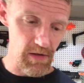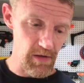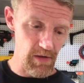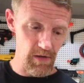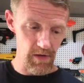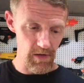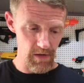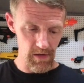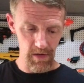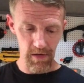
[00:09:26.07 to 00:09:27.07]

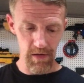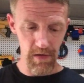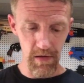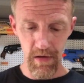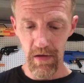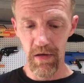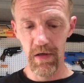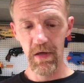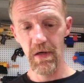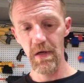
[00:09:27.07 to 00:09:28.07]

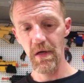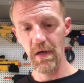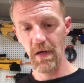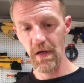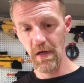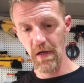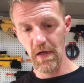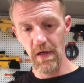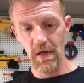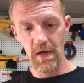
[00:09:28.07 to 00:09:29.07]

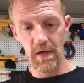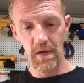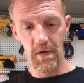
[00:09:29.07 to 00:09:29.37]
(no one is talking)